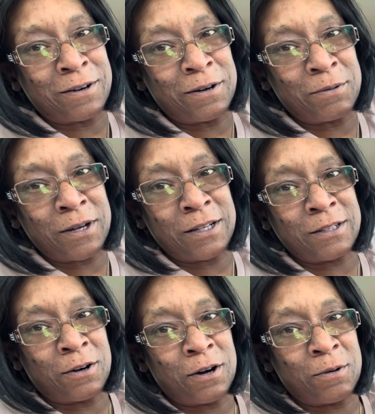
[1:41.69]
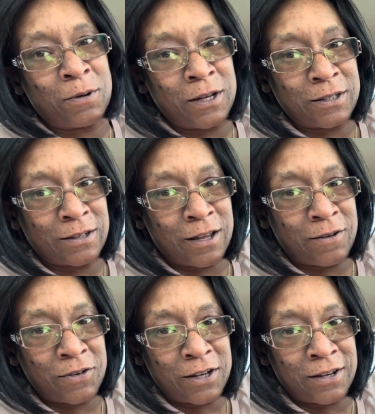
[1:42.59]

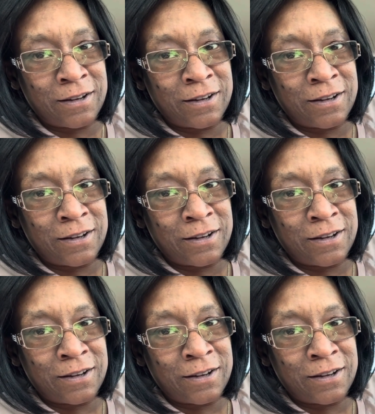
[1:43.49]
loving,